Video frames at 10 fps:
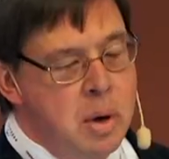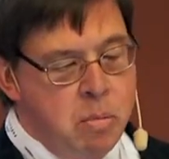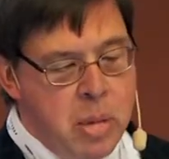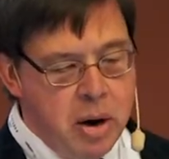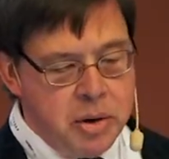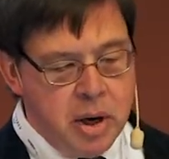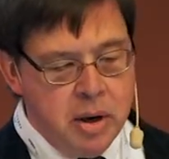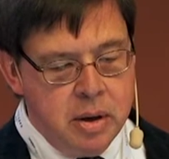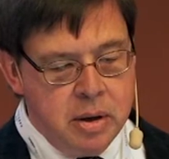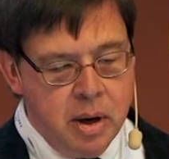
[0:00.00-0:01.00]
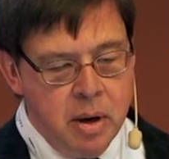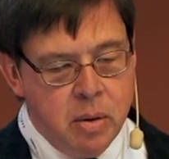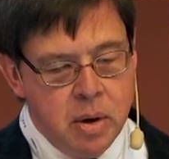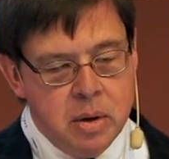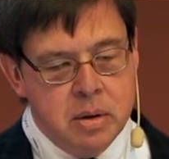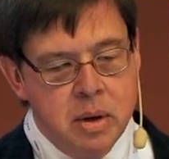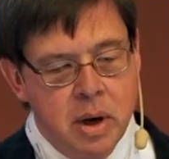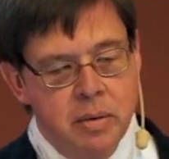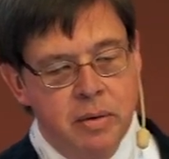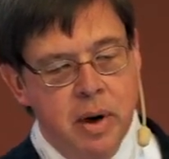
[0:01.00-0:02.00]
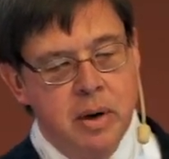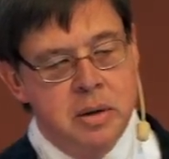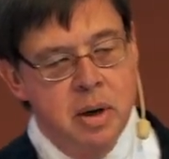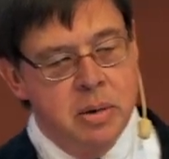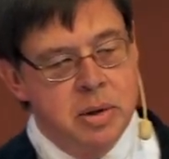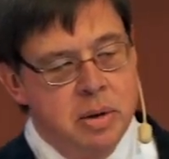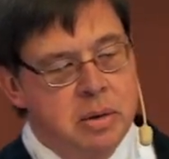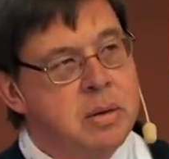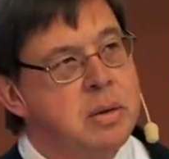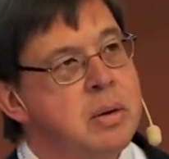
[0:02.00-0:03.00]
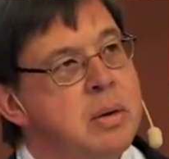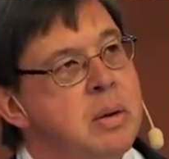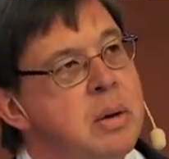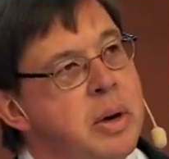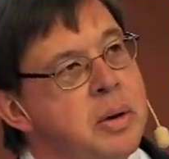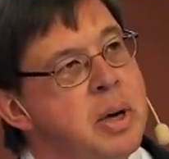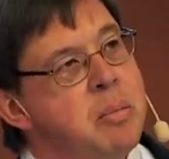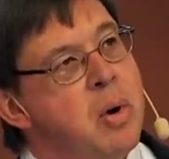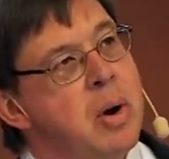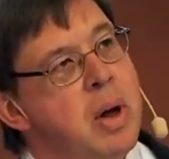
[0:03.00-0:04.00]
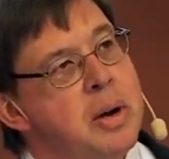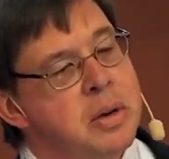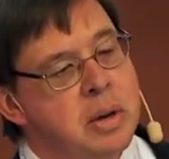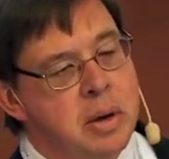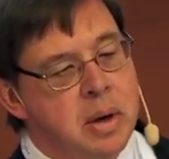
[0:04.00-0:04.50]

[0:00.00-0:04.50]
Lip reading: Model checking today works on finite state machines, linear temporal logic.